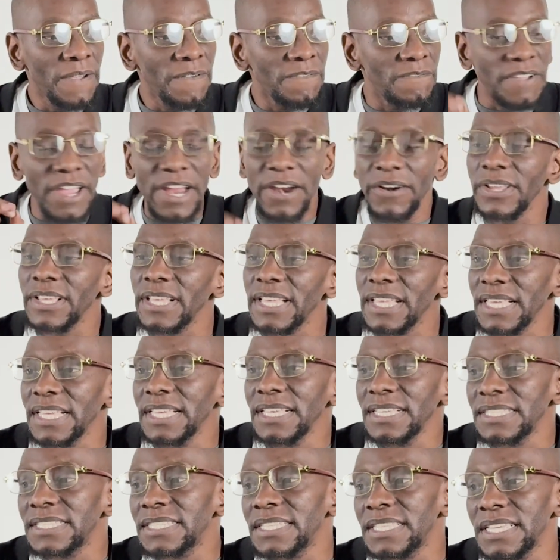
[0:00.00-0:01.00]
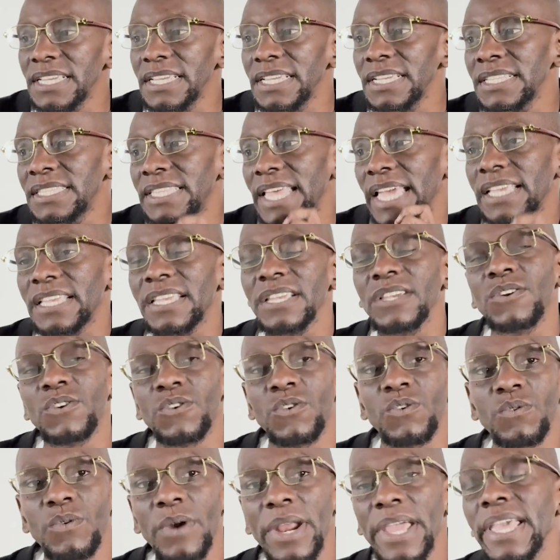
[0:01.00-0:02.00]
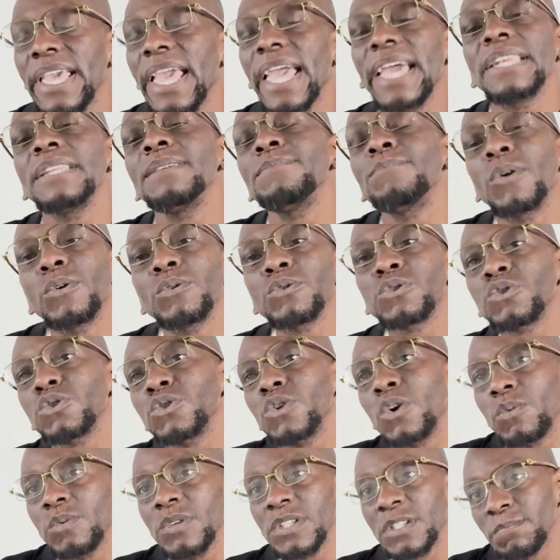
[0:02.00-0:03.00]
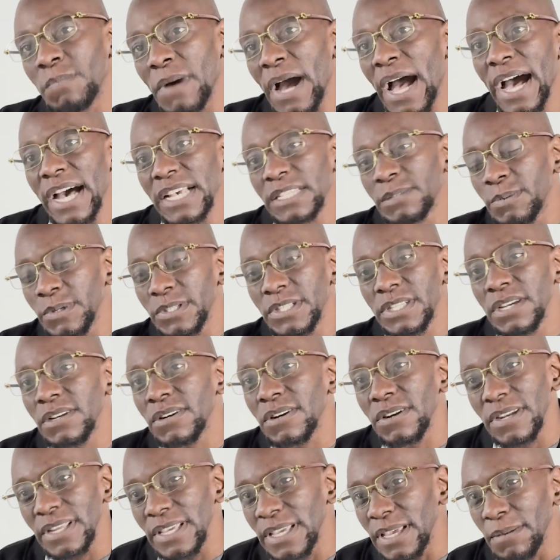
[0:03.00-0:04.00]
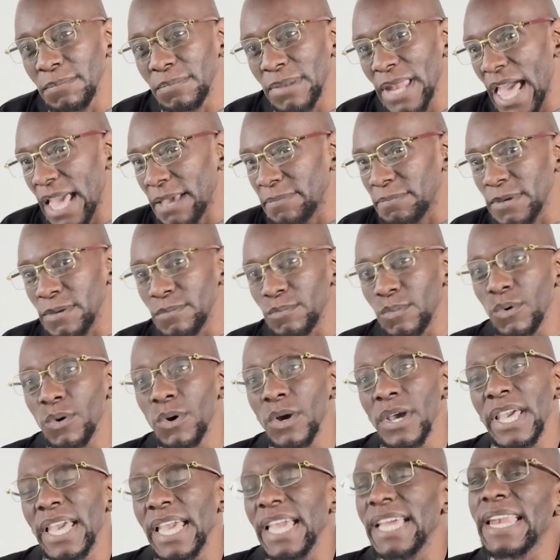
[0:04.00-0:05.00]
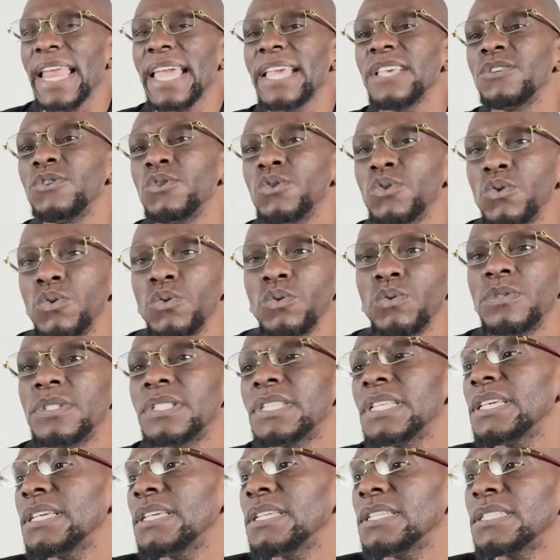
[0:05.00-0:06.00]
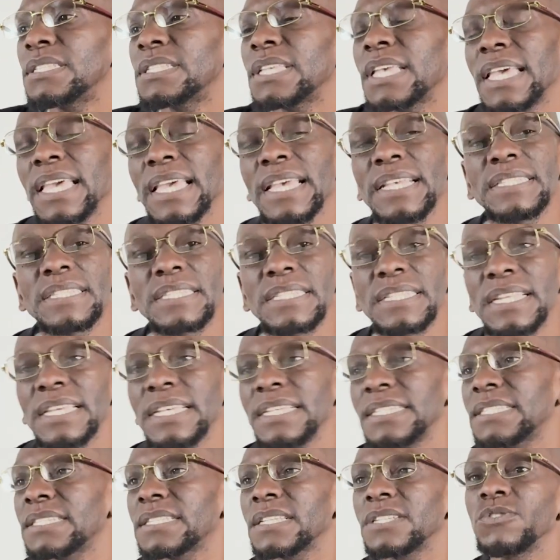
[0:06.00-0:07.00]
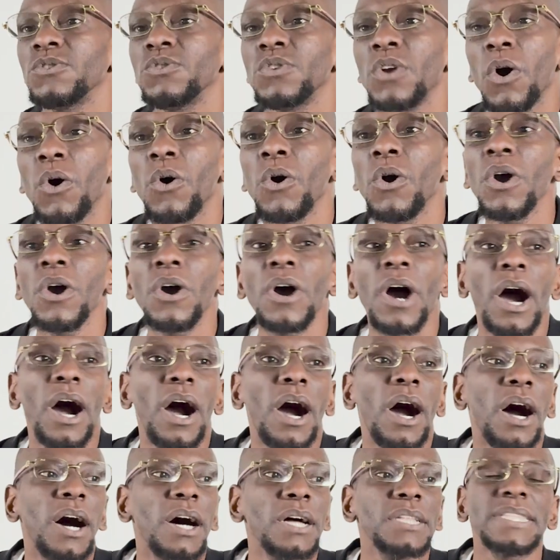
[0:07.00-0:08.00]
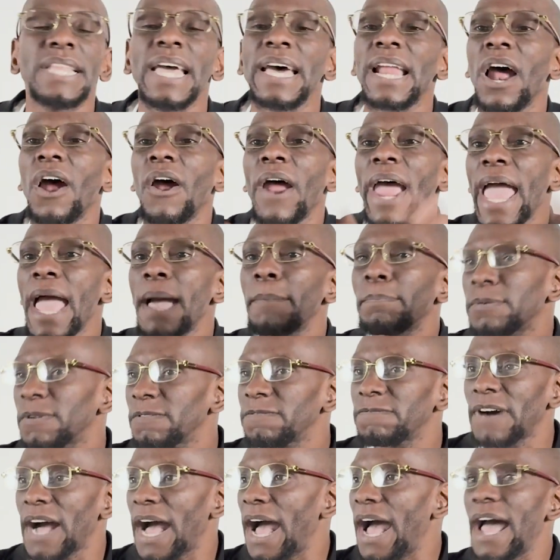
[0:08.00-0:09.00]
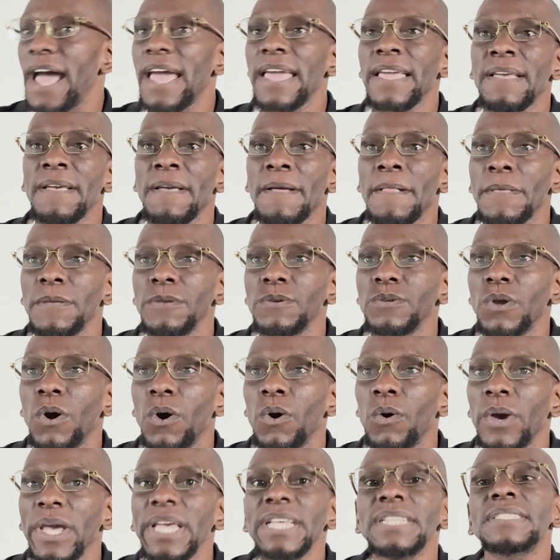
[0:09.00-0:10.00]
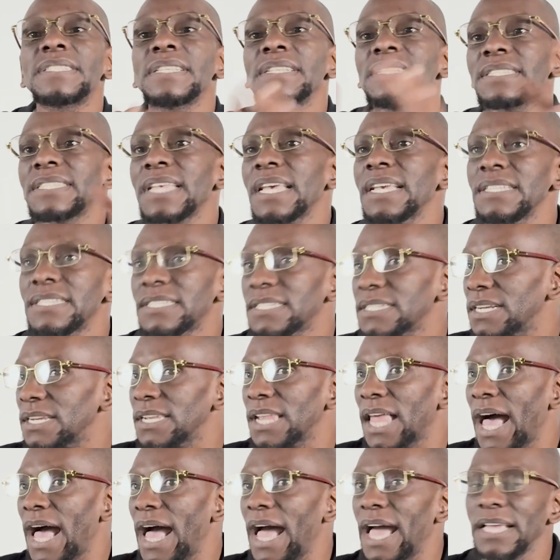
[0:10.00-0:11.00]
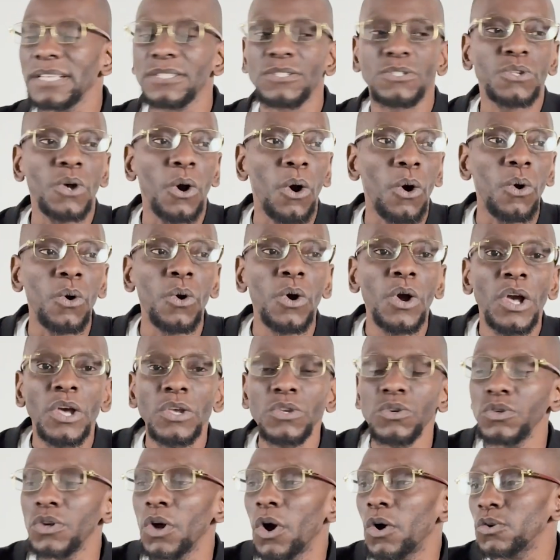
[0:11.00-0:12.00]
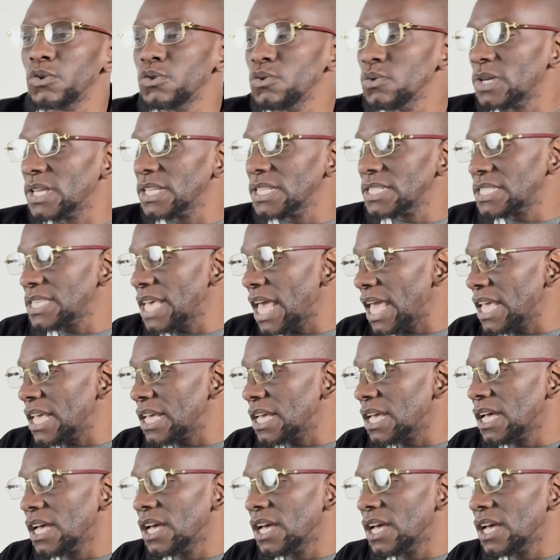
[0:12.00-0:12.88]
very easily they can create an emotional response, particularly in Black people. And they use these incidents, that are amplified. And sensationalized. So, you can take,